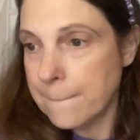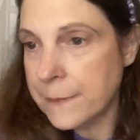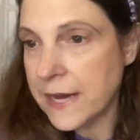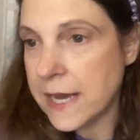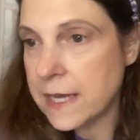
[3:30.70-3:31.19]

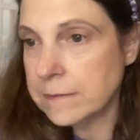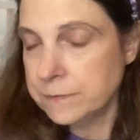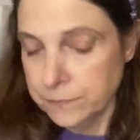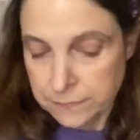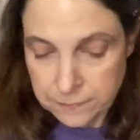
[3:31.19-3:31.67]
But
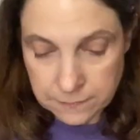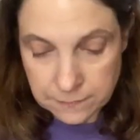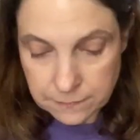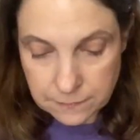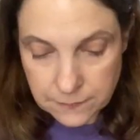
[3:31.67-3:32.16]

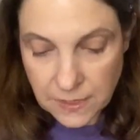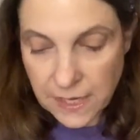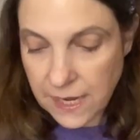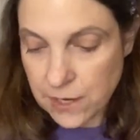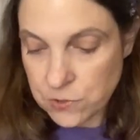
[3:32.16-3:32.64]

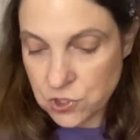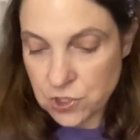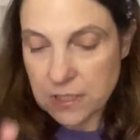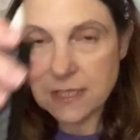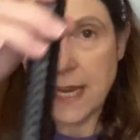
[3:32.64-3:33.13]
like I was
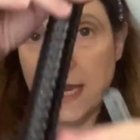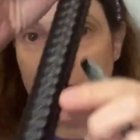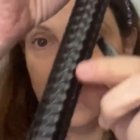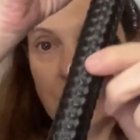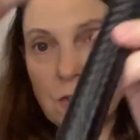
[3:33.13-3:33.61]
just
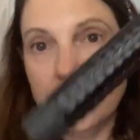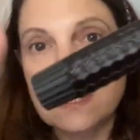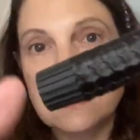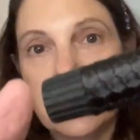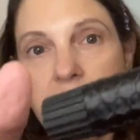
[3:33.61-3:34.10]
saying, it
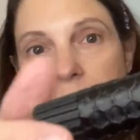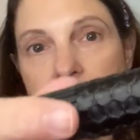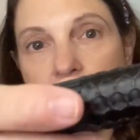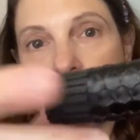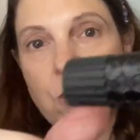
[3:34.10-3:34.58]
looks like
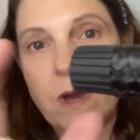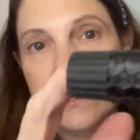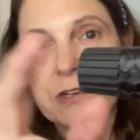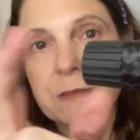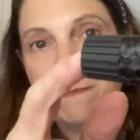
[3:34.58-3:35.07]
it
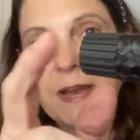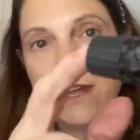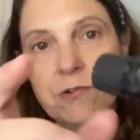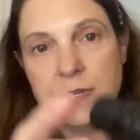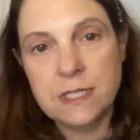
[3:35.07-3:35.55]
requires
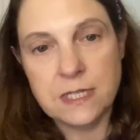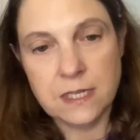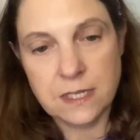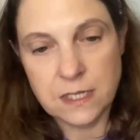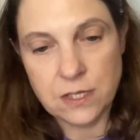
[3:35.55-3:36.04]
batteries
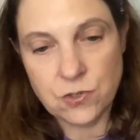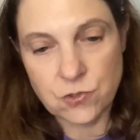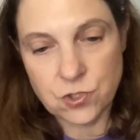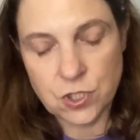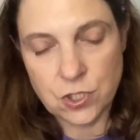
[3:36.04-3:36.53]
in
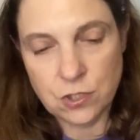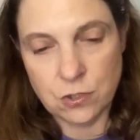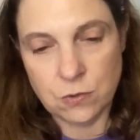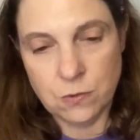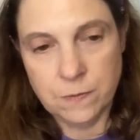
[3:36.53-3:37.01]
here
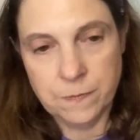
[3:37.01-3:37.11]
too.